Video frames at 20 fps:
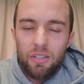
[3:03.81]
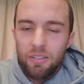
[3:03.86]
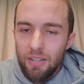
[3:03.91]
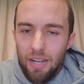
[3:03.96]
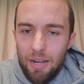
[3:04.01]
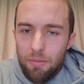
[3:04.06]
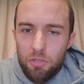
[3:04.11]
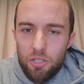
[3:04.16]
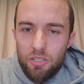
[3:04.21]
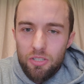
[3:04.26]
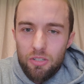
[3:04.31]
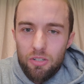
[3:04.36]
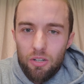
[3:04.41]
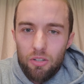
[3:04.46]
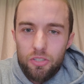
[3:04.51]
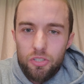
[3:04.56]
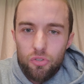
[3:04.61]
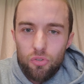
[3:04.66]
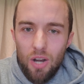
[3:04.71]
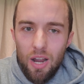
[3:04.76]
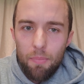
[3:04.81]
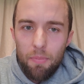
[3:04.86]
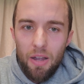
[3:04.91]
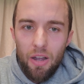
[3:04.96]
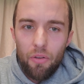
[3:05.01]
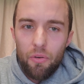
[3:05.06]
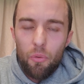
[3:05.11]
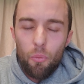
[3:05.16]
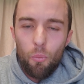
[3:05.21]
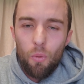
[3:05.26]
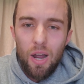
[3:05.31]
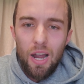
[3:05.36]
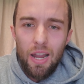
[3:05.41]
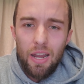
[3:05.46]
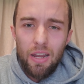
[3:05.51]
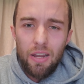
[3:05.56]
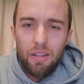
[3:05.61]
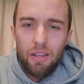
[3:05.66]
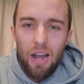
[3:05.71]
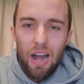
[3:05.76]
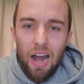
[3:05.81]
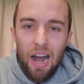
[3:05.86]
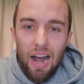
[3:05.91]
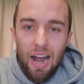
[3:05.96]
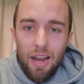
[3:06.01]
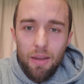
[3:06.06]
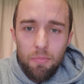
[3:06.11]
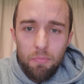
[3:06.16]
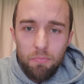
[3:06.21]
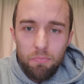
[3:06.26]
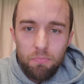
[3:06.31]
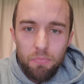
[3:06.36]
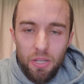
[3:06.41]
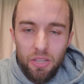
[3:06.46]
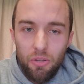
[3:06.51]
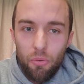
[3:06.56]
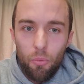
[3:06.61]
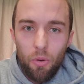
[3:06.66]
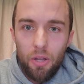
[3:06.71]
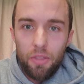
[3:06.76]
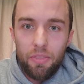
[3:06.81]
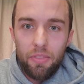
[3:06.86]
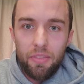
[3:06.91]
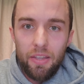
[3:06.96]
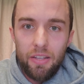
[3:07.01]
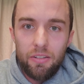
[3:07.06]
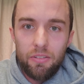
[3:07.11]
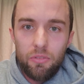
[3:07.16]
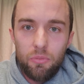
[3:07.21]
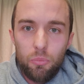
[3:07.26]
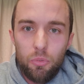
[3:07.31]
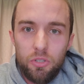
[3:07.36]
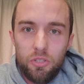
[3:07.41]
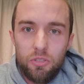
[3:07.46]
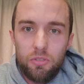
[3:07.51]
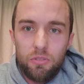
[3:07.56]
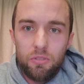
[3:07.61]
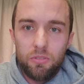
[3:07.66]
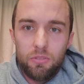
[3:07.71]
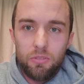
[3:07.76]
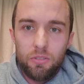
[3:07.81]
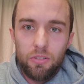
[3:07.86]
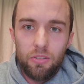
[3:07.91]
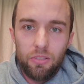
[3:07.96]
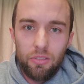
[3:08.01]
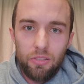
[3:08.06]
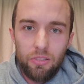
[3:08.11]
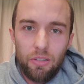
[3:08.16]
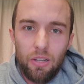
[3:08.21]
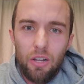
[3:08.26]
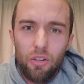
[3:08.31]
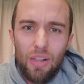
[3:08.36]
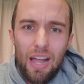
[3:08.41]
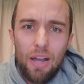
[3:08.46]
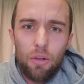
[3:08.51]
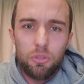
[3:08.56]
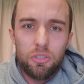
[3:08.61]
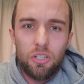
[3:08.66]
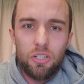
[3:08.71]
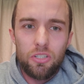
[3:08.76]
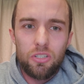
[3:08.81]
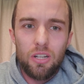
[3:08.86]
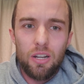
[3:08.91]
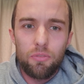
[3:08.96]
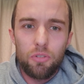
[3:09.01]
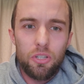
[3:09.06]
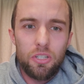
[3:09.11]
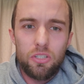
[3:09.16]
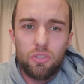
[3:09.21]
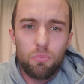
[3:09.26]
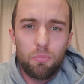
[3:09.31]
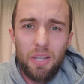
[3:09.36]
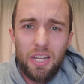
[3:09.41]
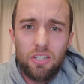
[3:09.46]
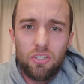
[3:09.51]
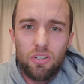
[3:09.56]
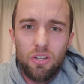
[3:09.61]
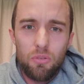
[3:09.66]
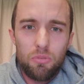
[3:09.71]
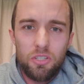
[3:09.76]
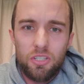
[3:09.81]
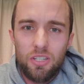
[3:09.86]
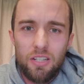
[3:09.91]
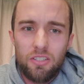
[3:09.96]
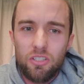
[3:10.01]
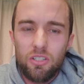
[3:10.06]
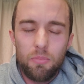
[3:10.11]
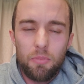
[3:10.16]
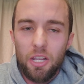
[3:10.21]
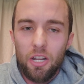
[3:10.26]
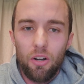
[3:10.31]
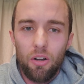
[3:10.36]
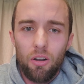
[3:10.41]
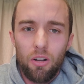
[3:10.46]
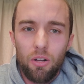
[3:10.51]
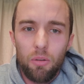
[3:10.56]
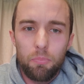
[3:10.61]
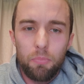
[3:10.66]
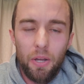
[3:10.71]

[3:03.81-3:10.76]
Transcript: I'm just a college dropout. Why I've been the one that was allowed to discover this makes no sense to me at all.